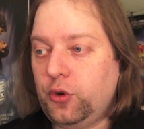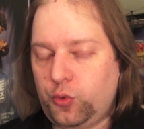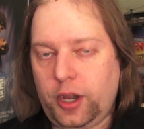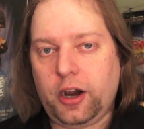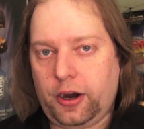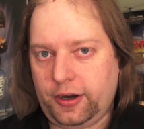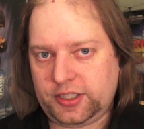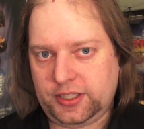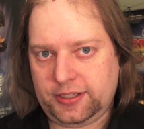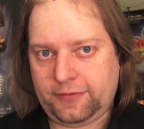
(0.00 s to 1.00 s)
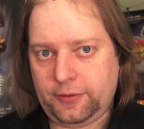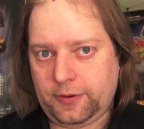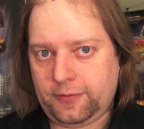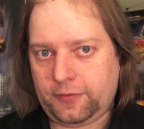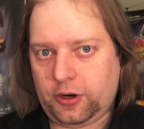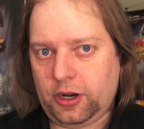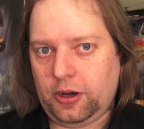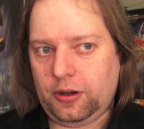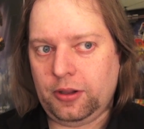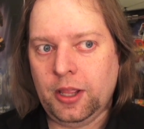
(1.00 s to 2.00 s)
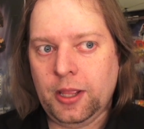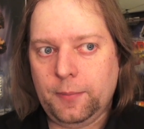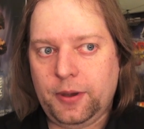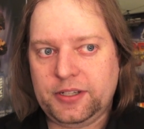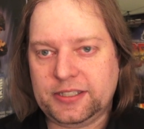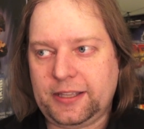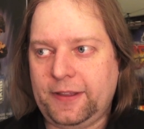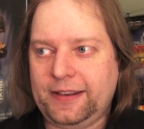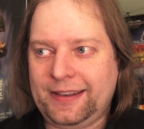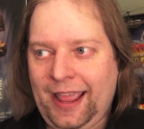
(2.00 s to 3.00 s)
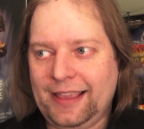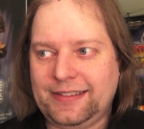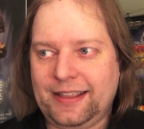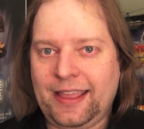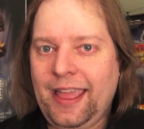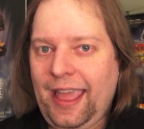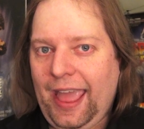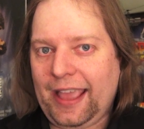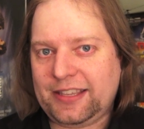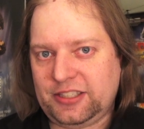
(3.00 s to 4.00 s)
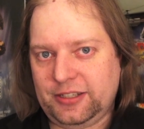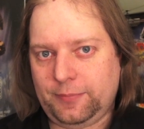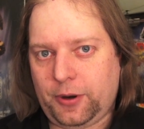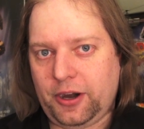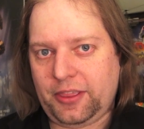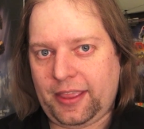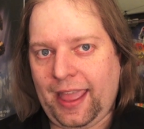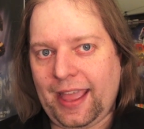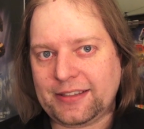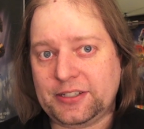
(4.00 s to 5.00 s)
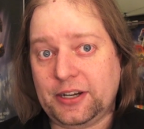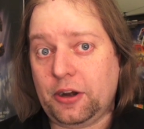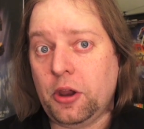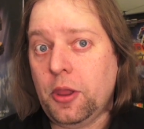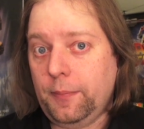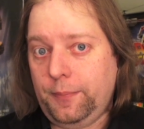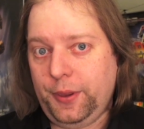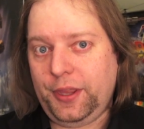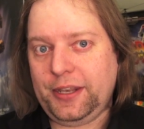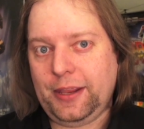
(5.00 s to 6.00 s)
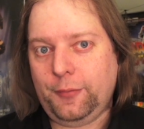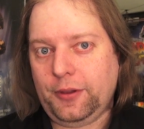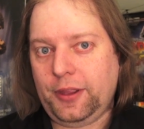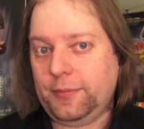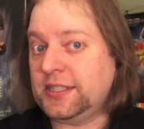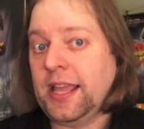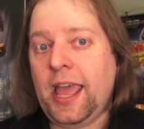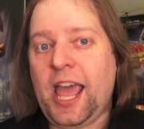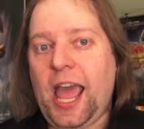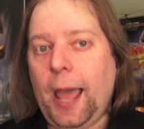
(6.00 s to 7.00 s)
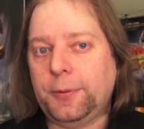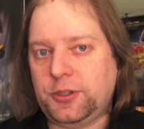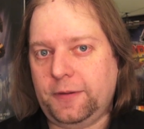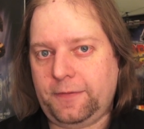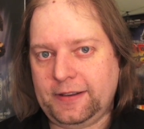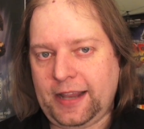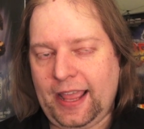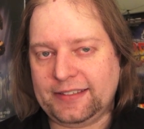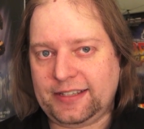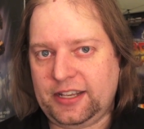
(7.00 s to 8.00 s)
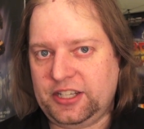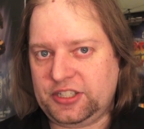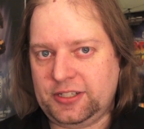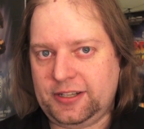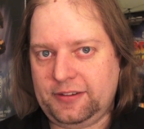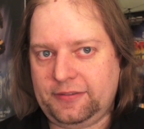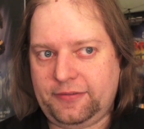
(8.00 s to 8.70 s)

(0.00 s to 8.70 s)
great arcs in this film overall, but just a fantastic, excellent part of the cast here. Billy D. Williams, absolutely fantastic addition to this